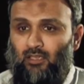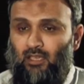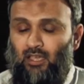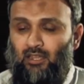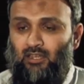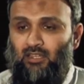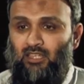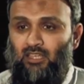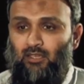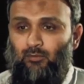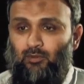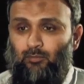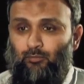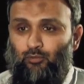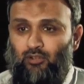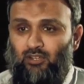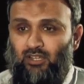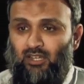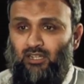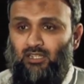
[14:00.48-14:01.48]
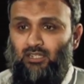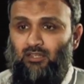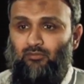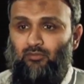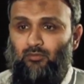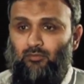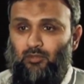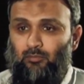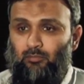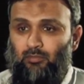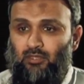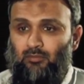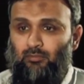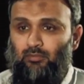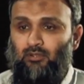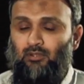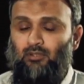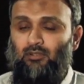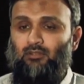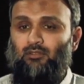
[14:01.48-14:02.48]
And He will protect them from the
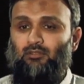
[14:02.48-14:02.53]
people.